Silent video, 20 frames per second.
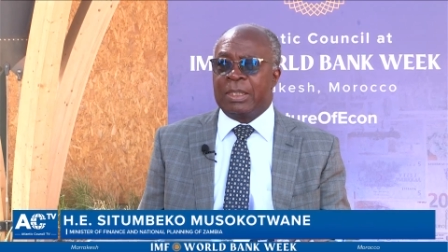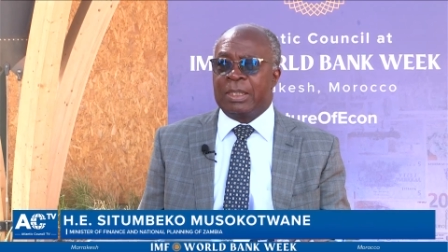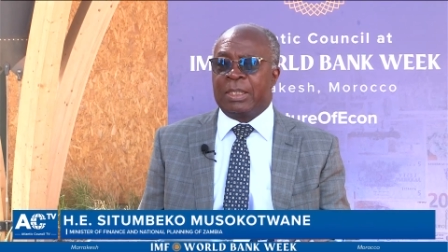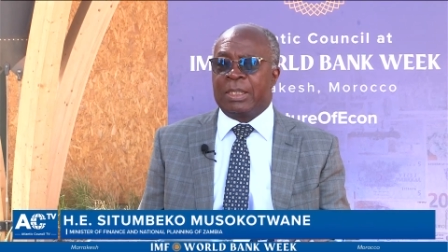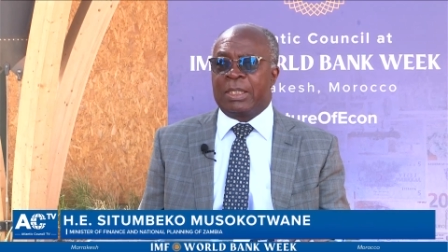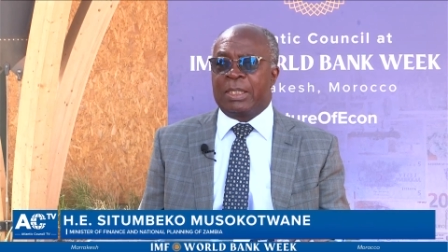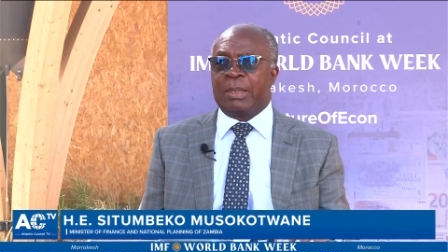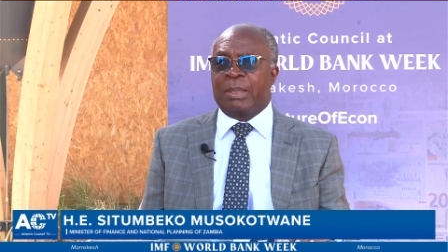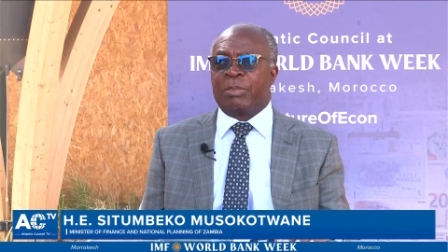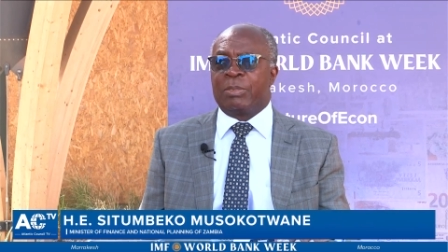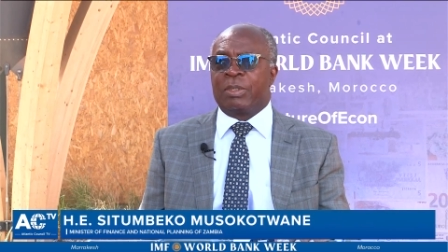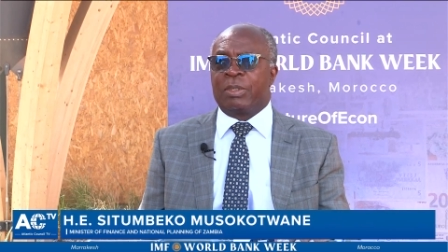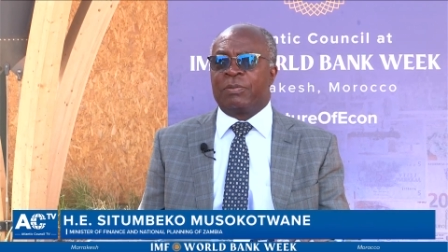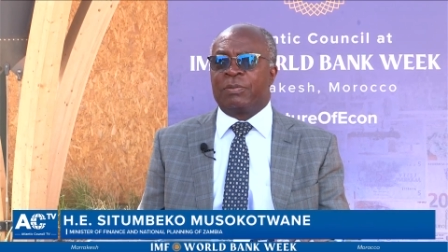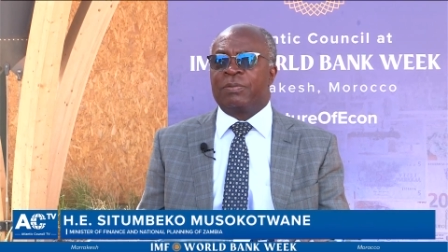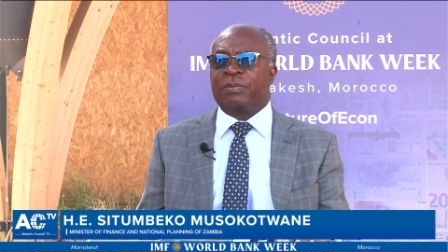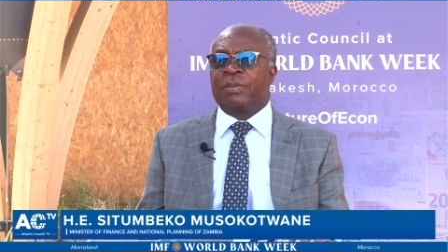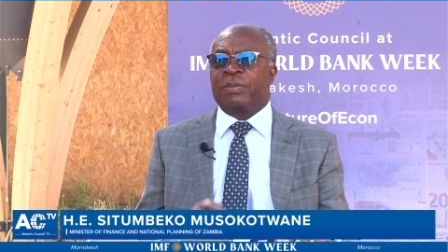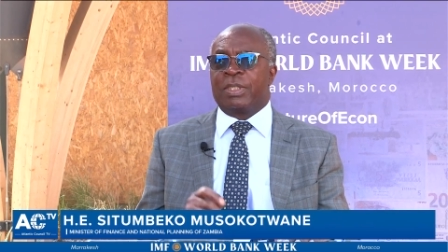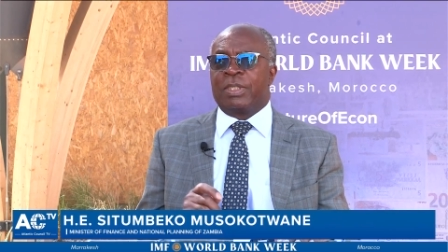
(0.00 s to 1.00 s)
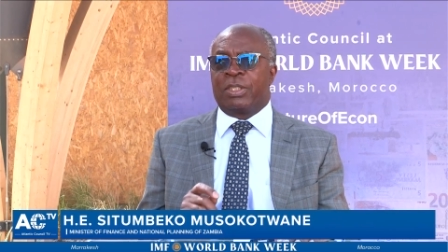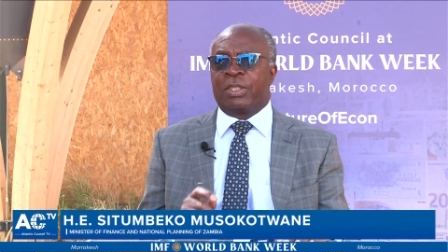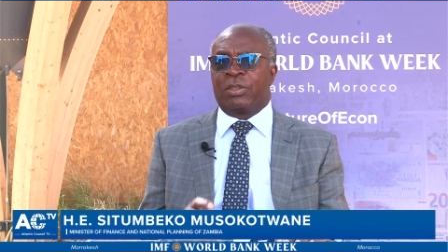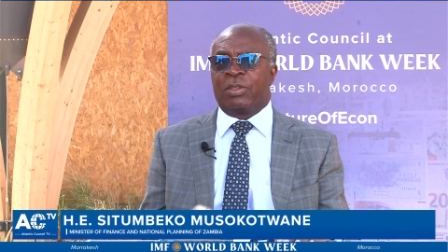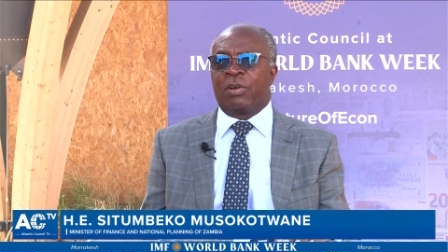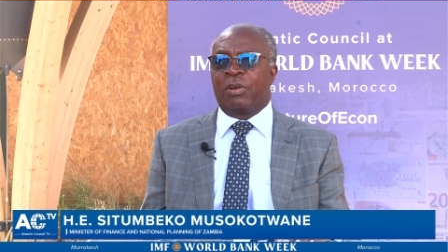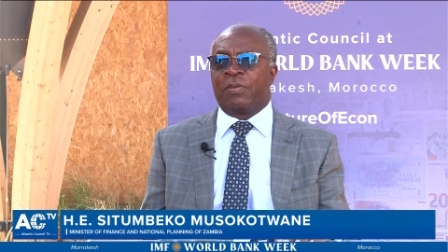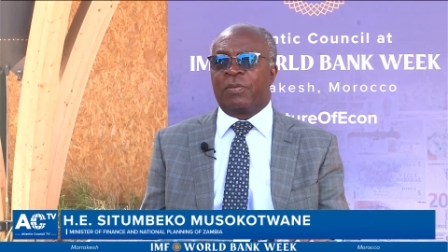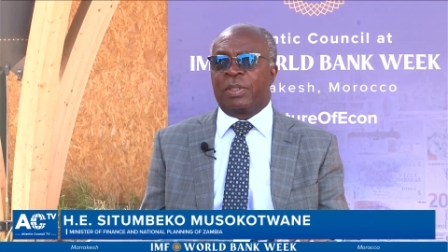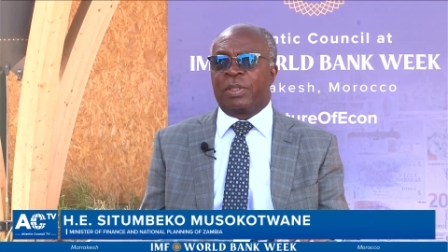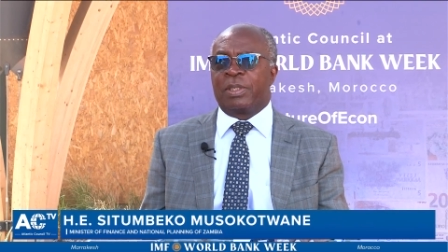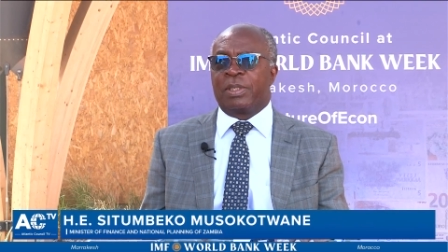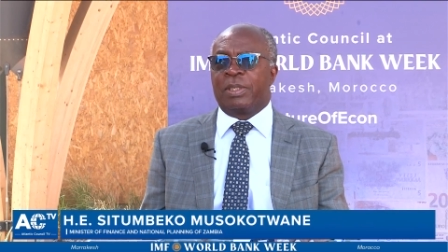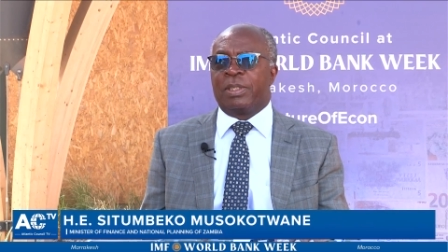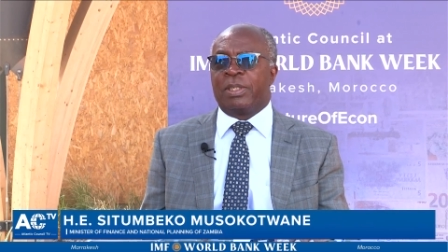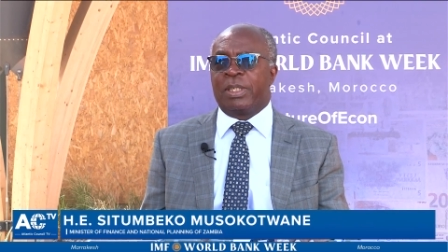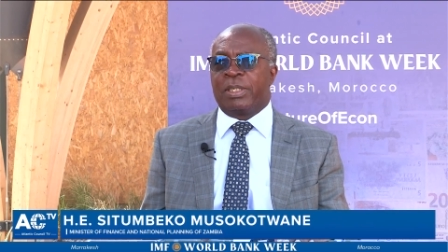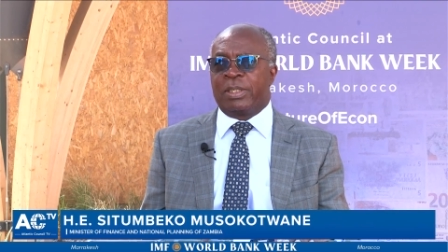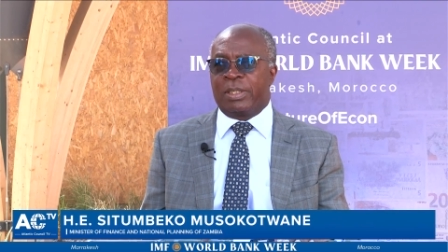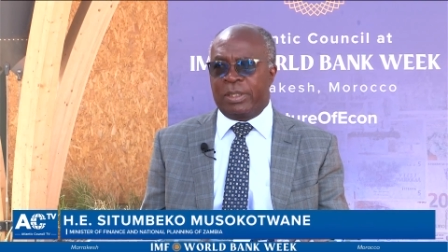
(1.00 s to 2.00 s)
in terms of resolving the
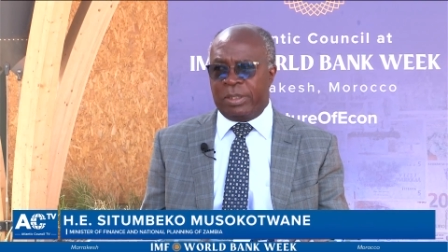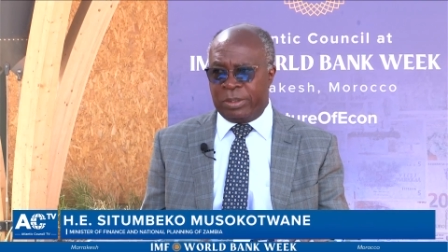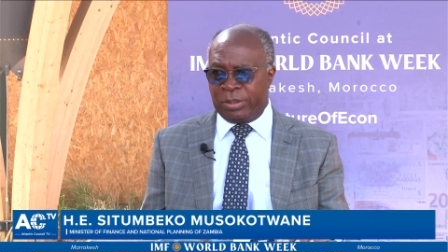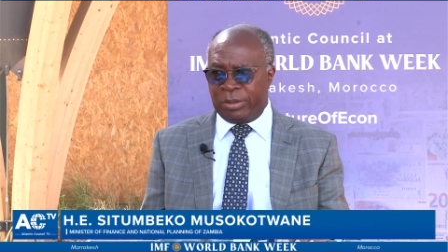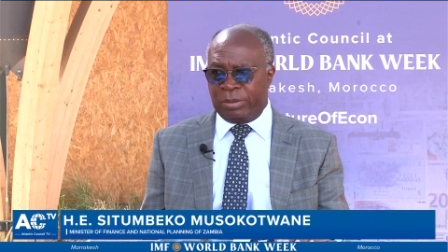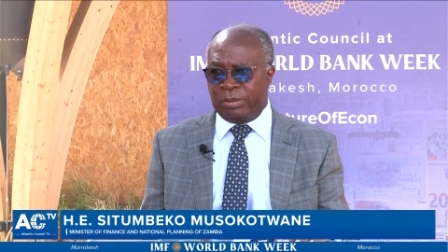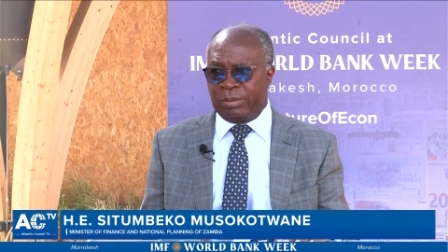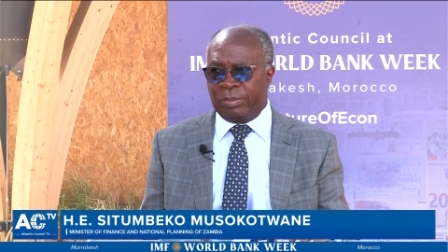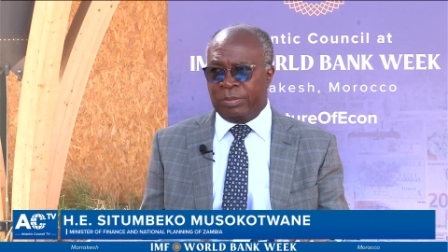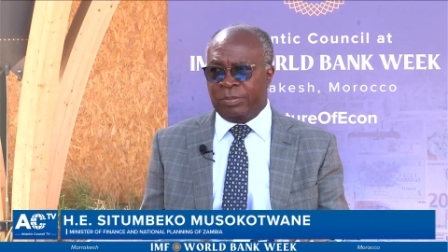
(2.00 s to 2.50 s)
debt issue.